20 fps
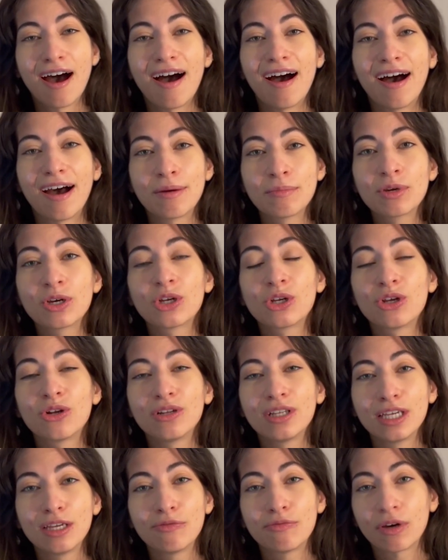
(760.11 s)
I'm going to
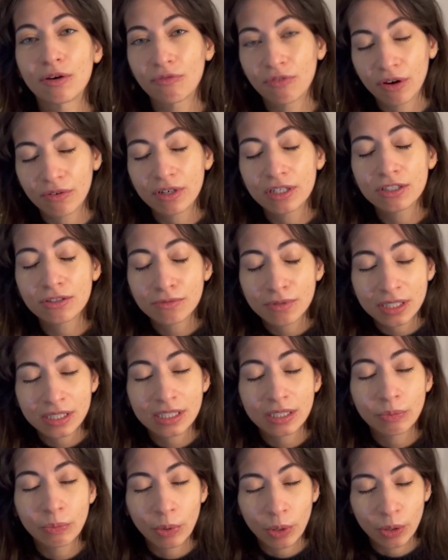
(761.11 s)
leave a very
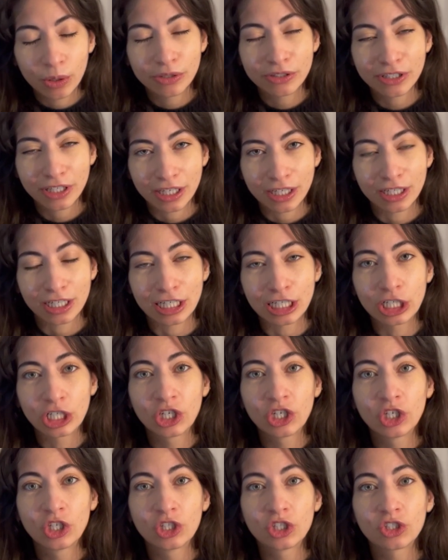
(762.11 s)
dramatic pause here
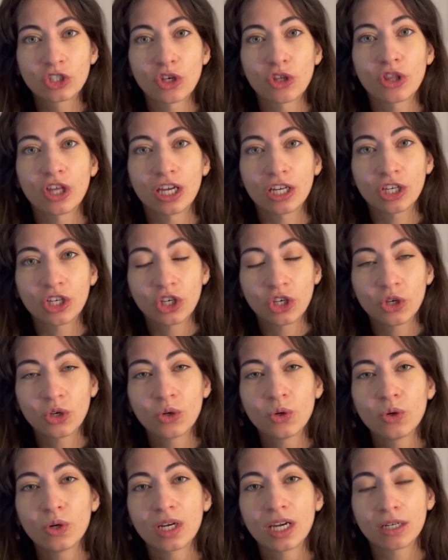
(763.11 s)
so that
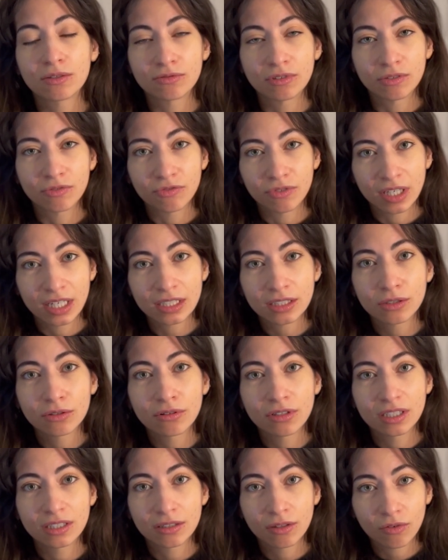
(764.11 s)
you can reflect on
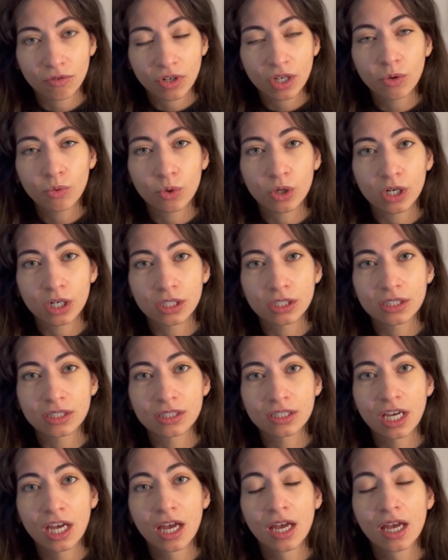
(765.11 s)
these 3
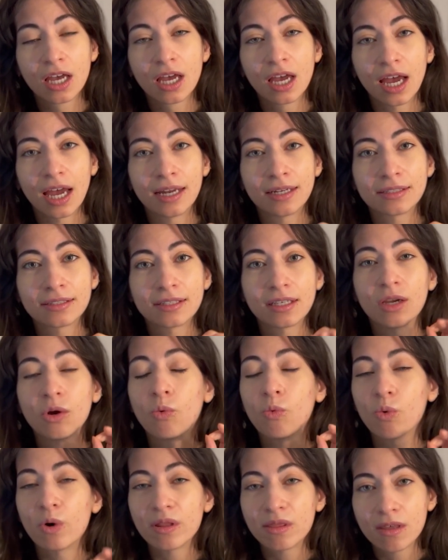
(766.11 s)
words and see
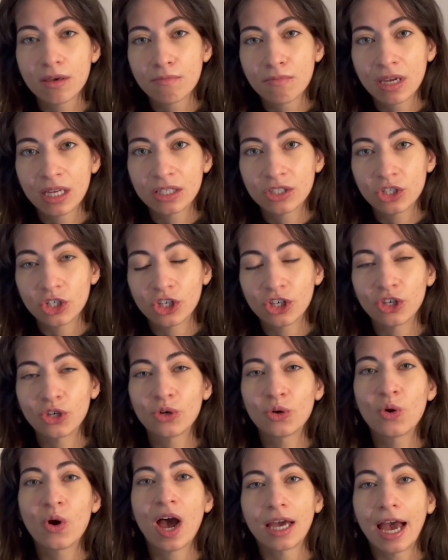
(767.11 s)
what they mean to
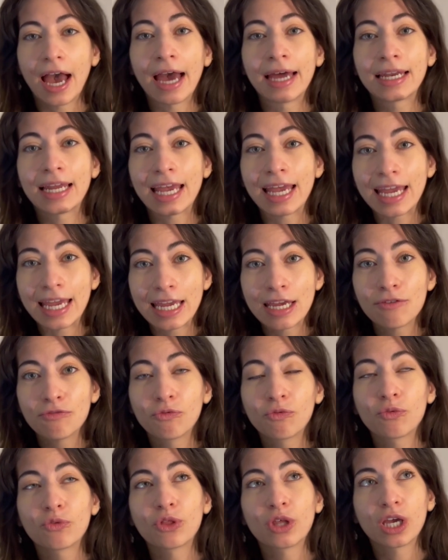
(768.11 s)
you and
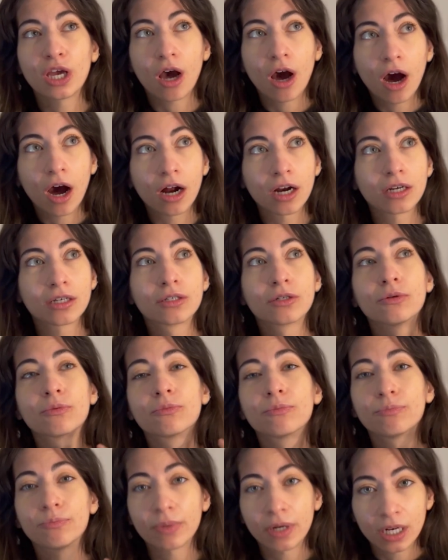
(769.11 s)
if they are
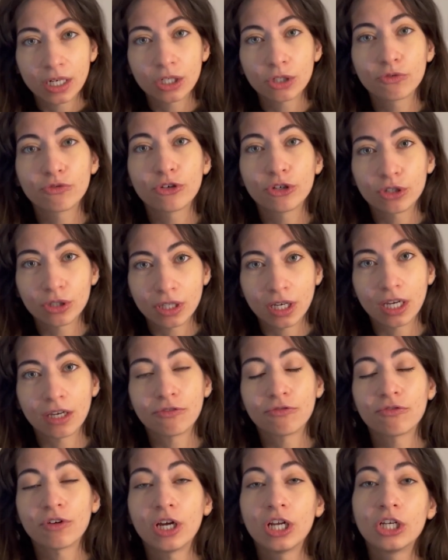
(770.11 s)
part of your
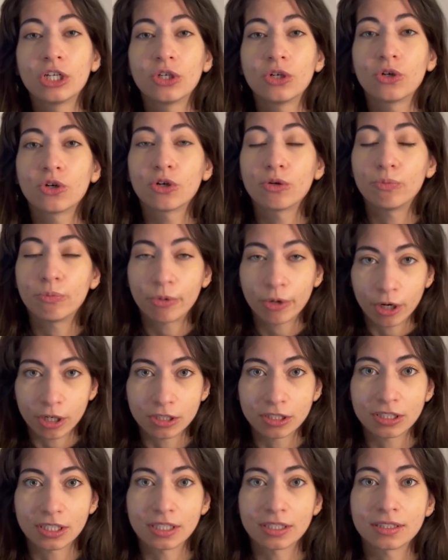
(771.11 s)
life and your
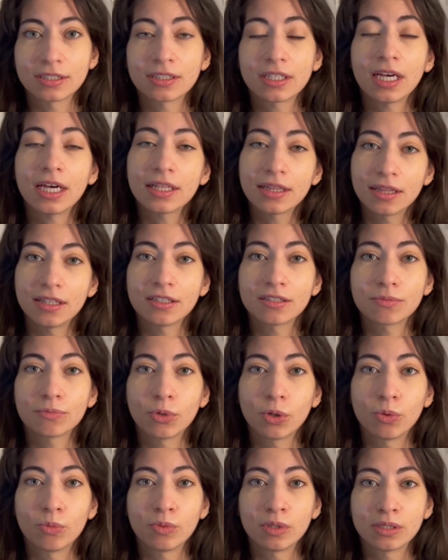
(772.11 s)
process at this
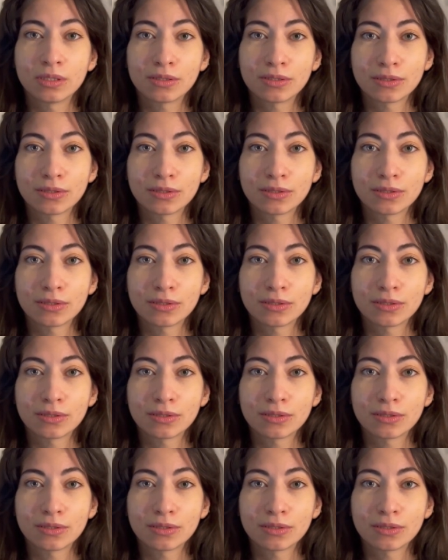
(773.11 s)
moment.